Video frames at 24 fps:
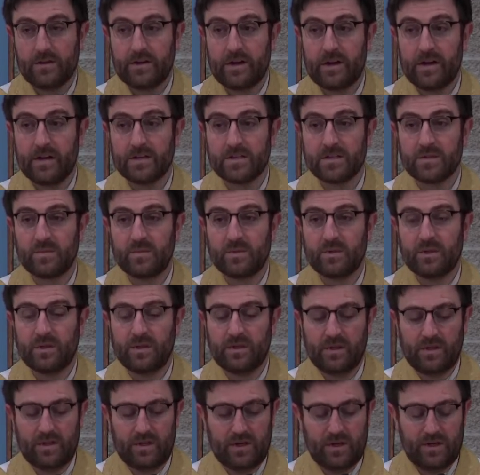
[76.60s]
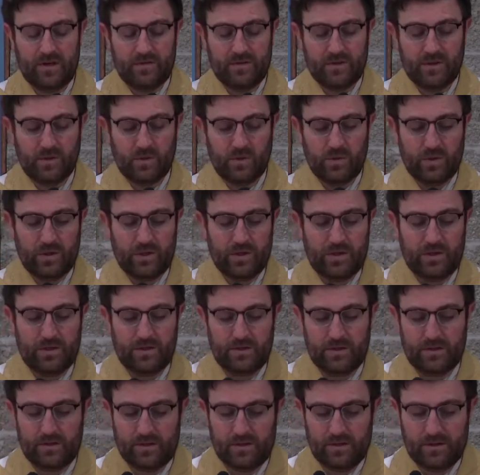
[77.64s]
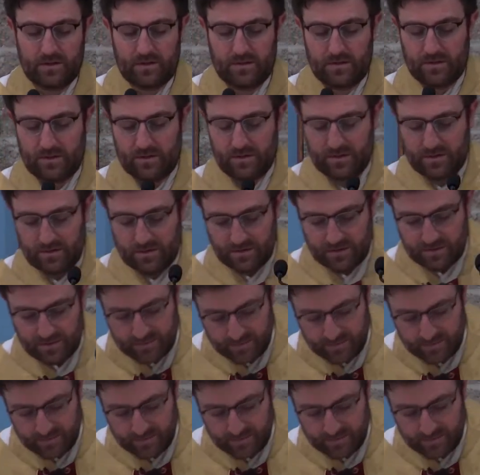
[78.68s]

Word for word: The Gospel of the Lord.